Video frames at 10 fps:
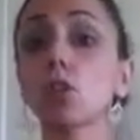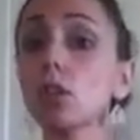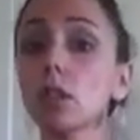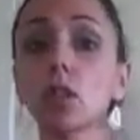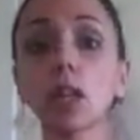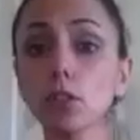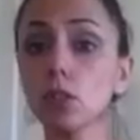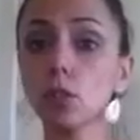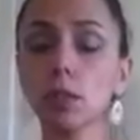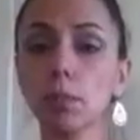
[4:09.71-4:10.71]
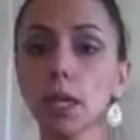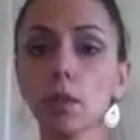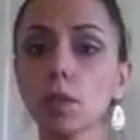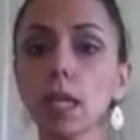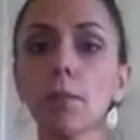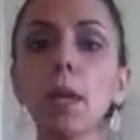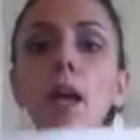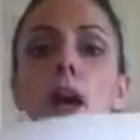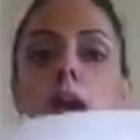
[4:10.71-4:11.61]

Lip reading: go to the dollar store and pick those up.